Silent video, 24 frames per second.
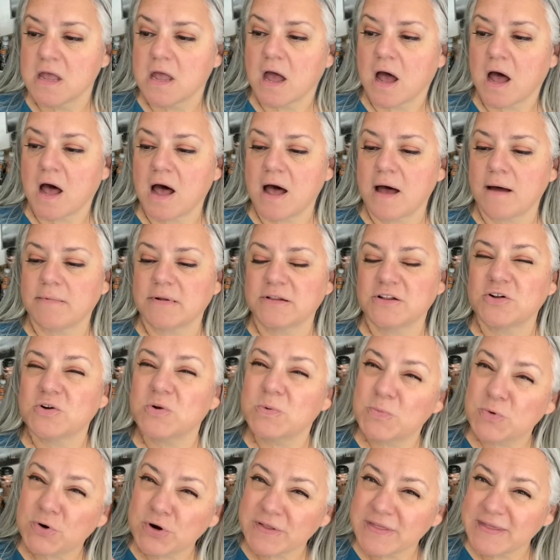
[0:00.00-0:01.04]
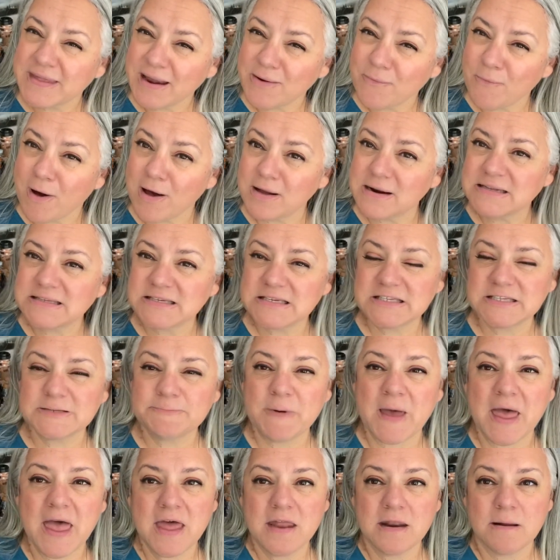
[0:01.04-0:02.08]
Um, a little more than I wanted to
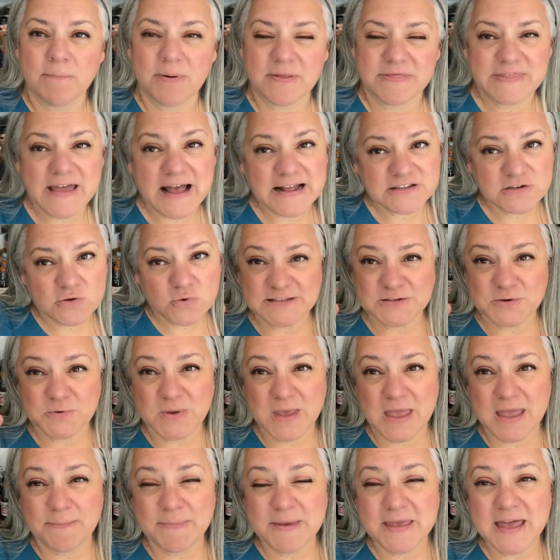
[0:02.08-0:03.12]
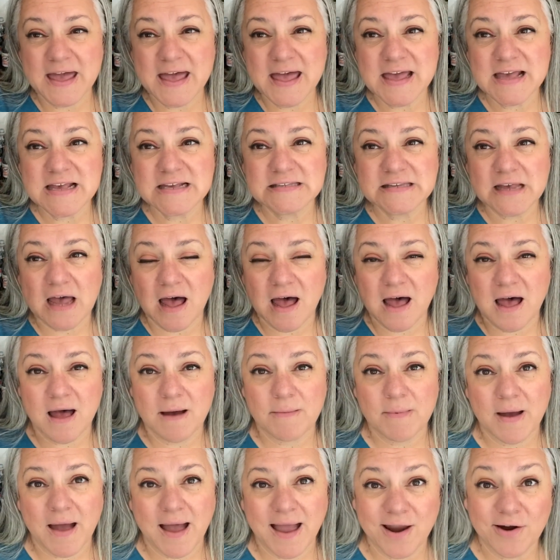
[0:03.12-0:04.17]
spend, but that's okay because
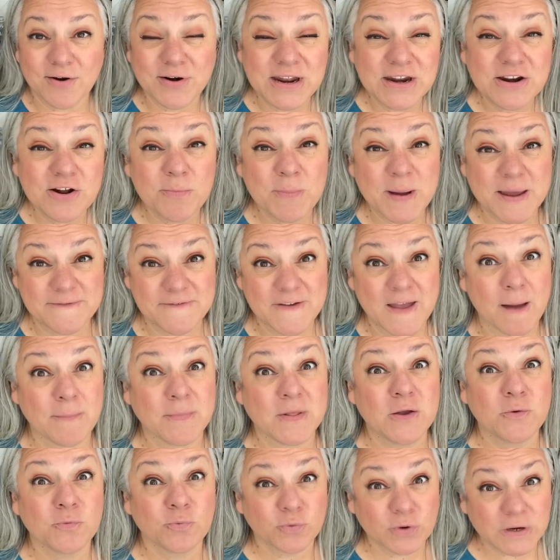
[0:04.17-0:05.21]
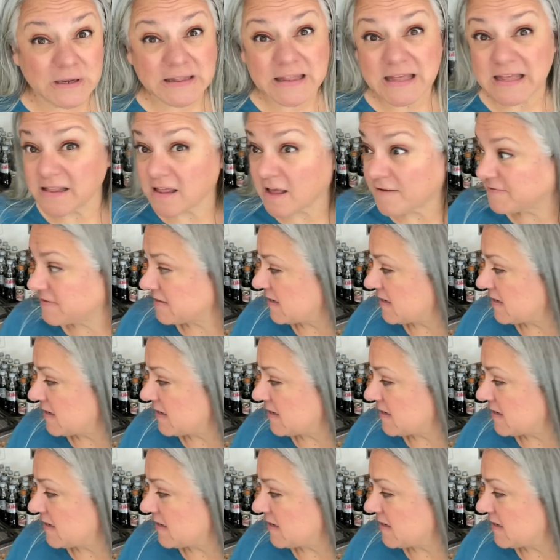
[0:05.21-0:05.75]
um, I already know my family really loves